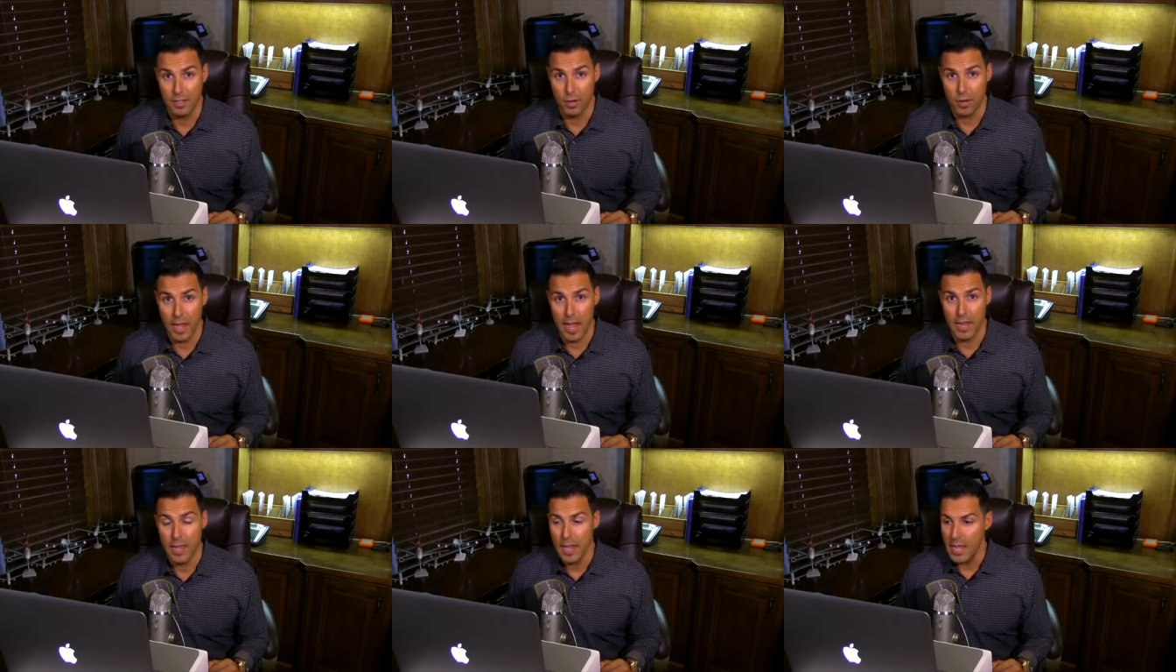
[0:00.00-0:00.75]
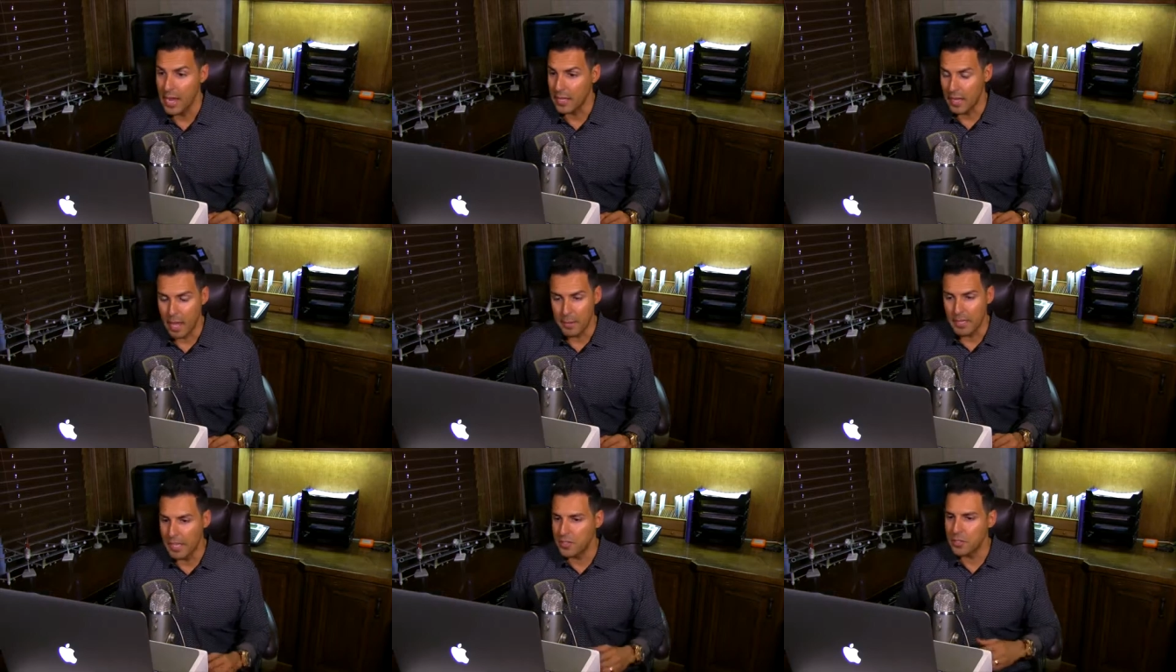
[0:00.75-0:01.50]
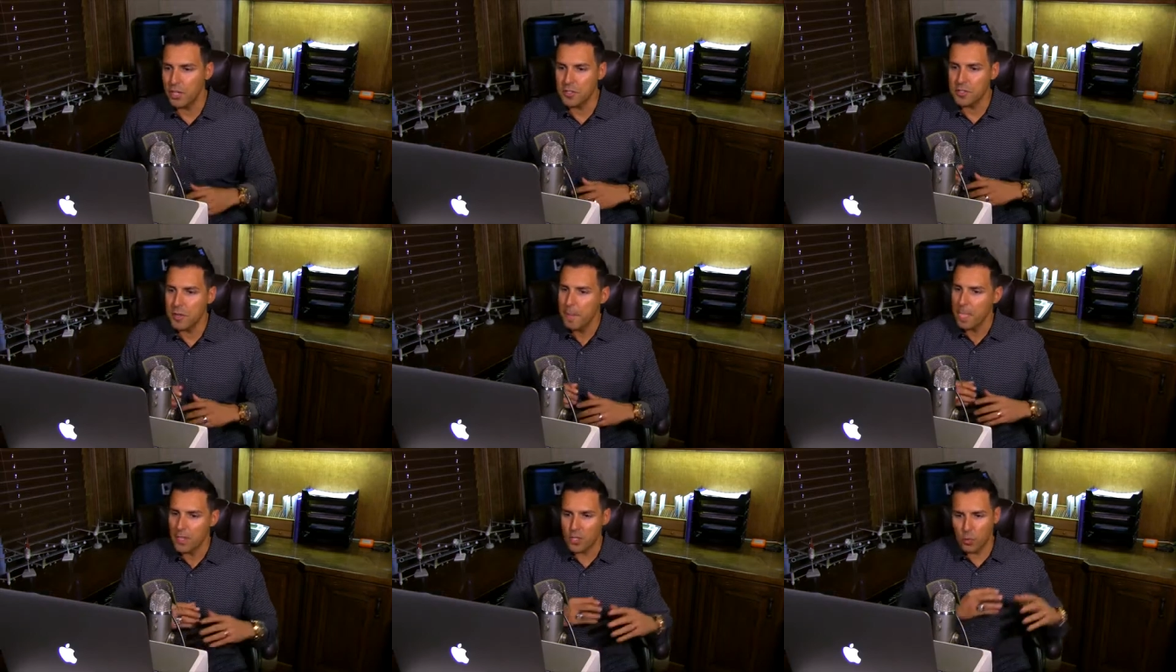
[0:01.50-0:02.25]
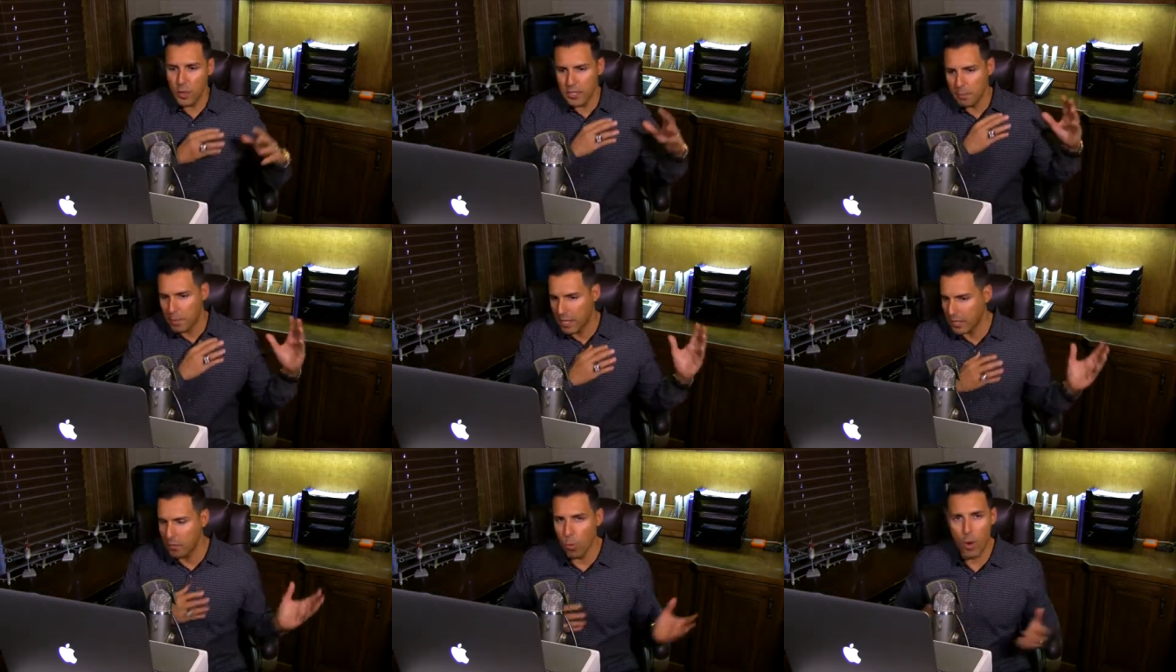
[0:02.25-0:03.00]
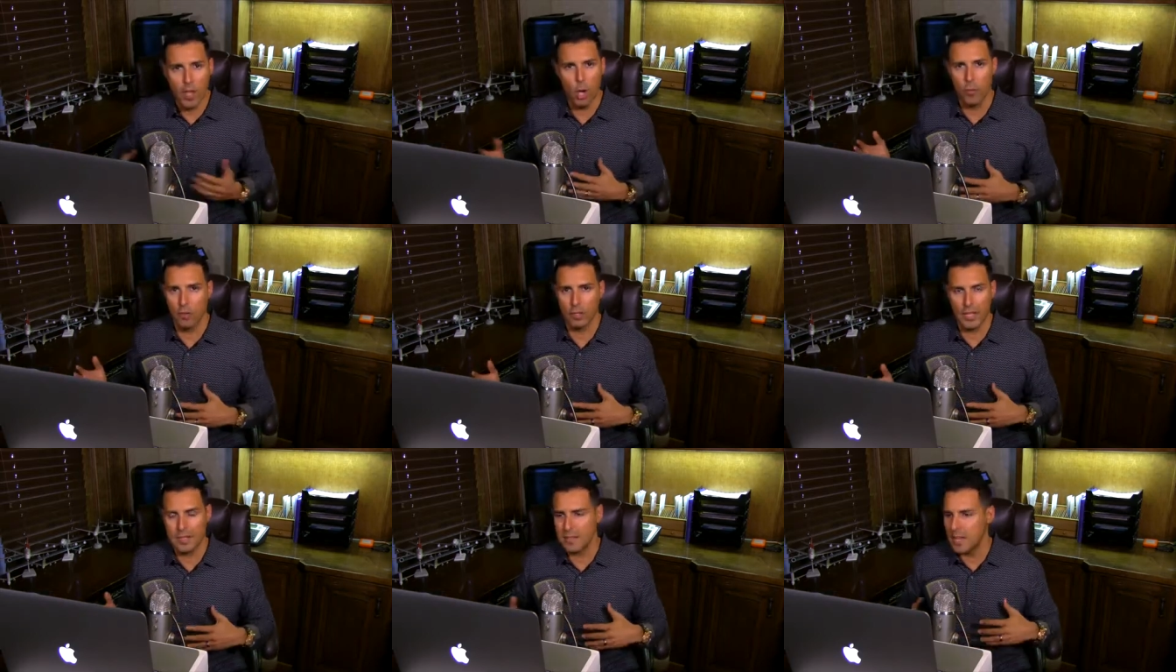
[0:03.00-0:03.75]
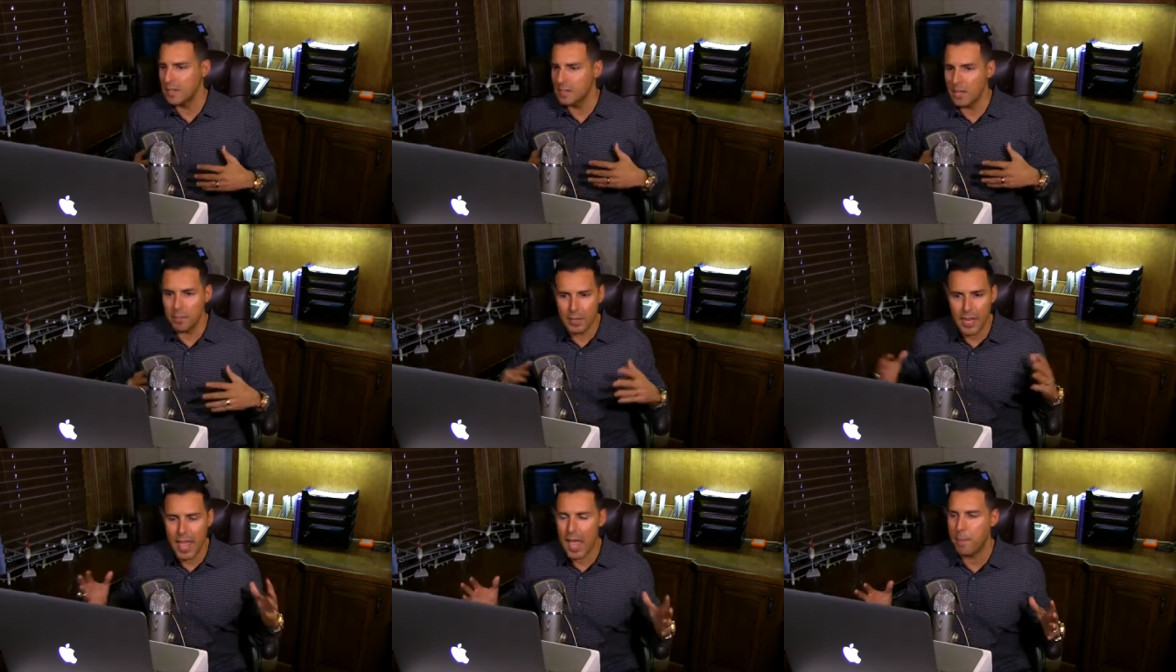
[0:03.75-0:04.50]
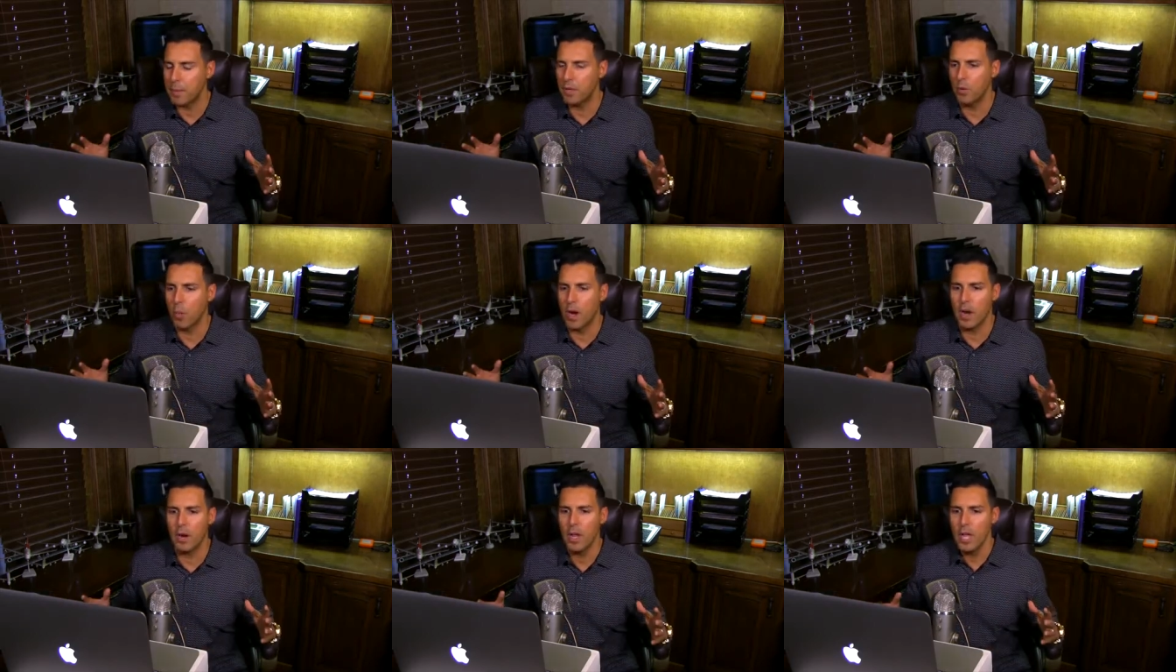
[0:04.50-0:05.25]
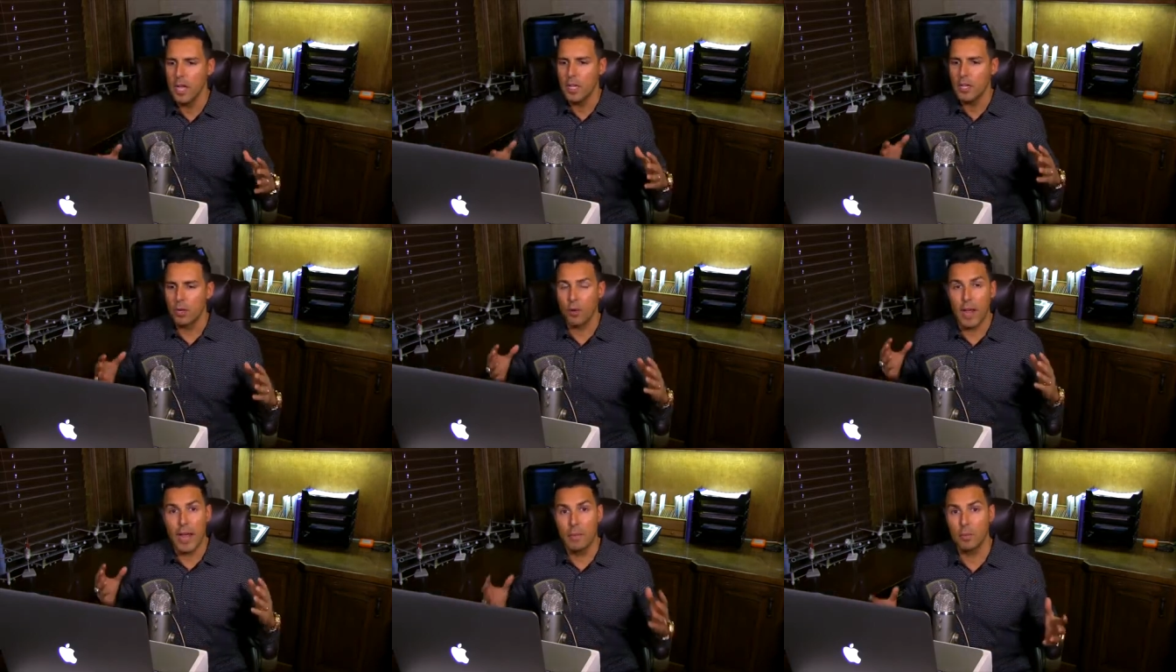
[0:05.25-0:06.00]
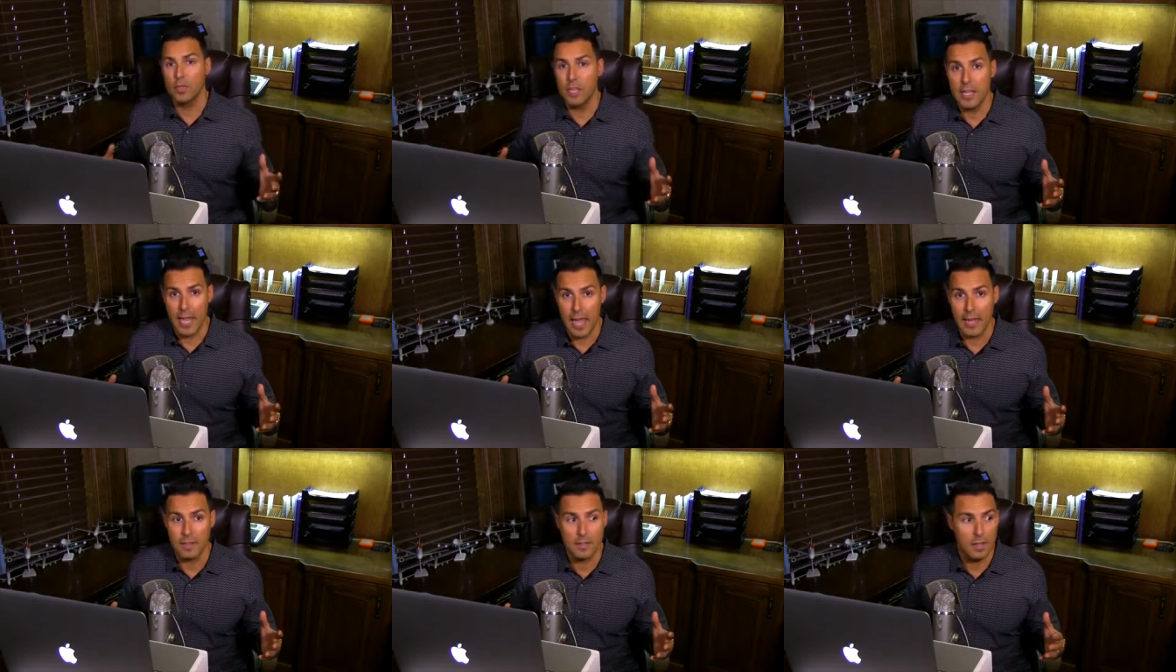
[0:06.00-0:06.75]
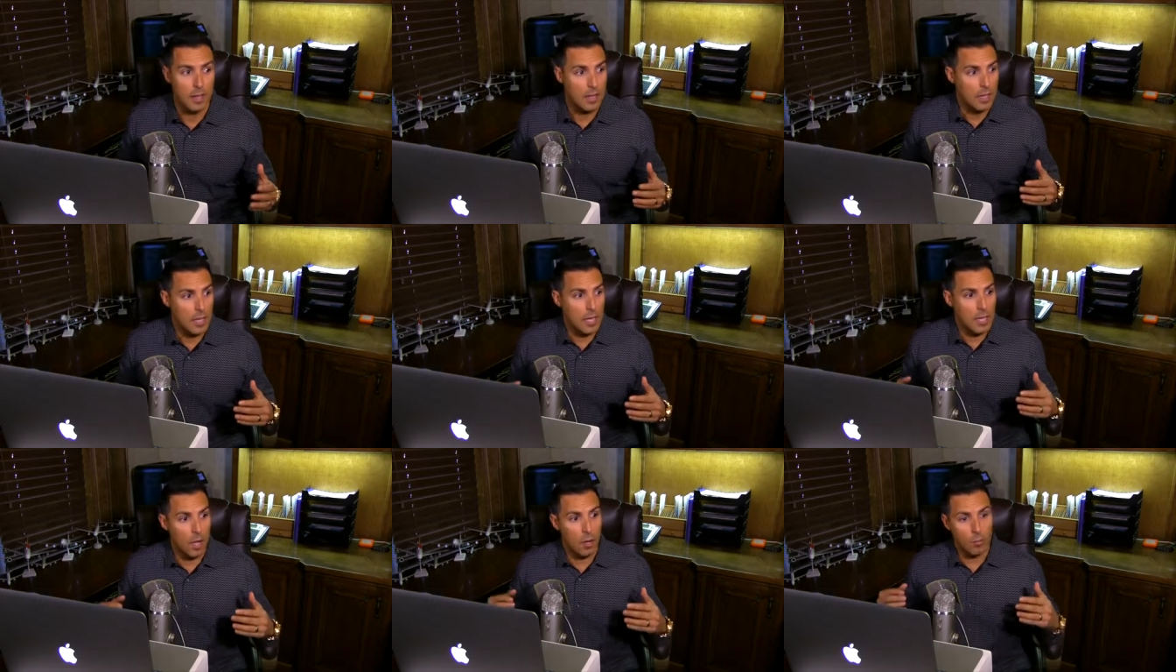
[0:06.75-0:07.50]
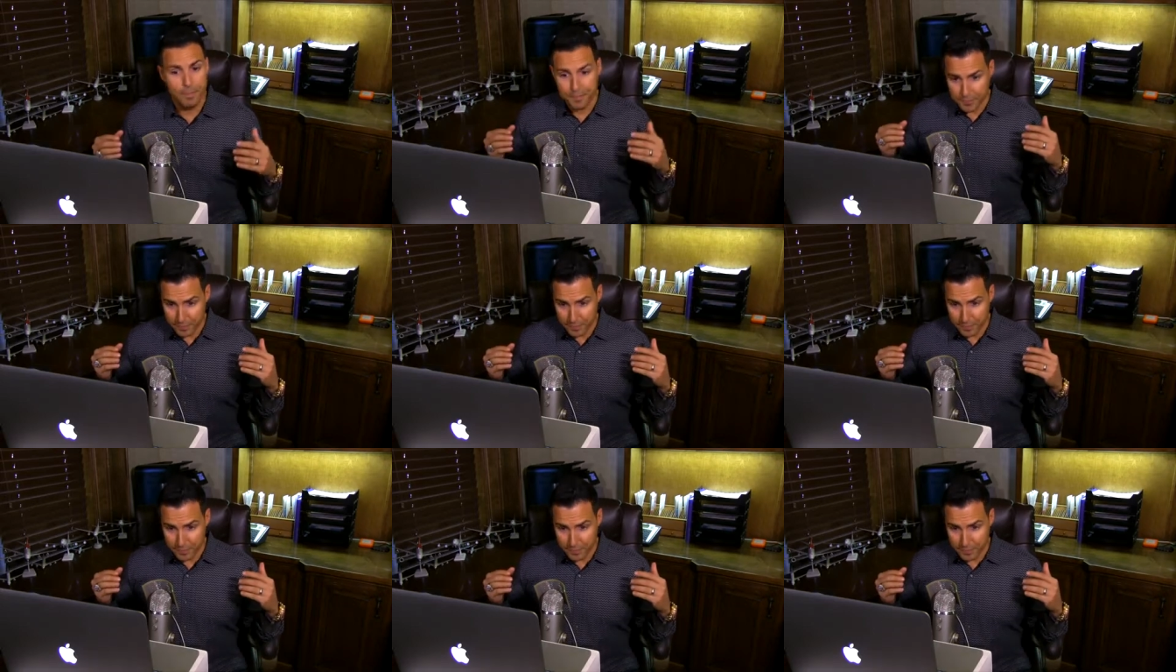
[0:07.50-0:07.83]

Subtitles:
Okay, and I mean, let's just swing the pendulum way over. Let's say something happened to where you're able to get, you're